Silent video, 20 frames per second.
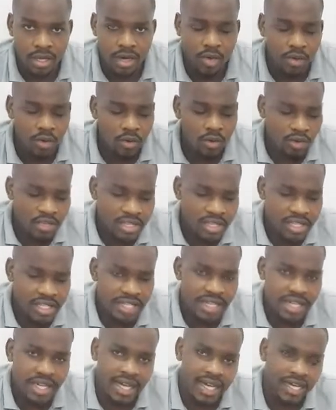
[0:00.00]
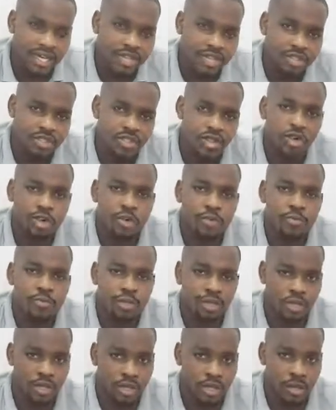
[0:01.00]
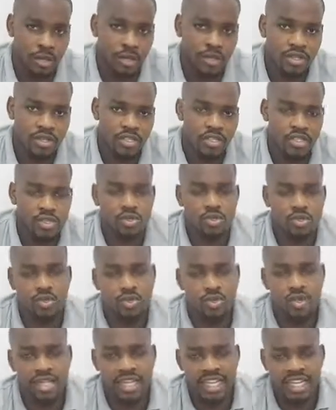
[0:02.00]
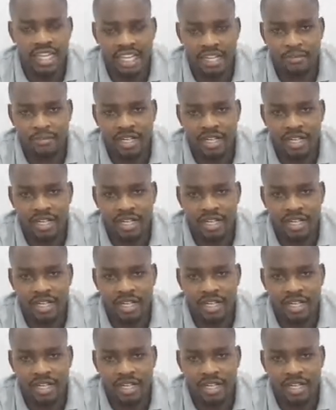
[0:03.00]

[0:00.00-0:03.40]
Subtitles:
All these are here to help your health, to gain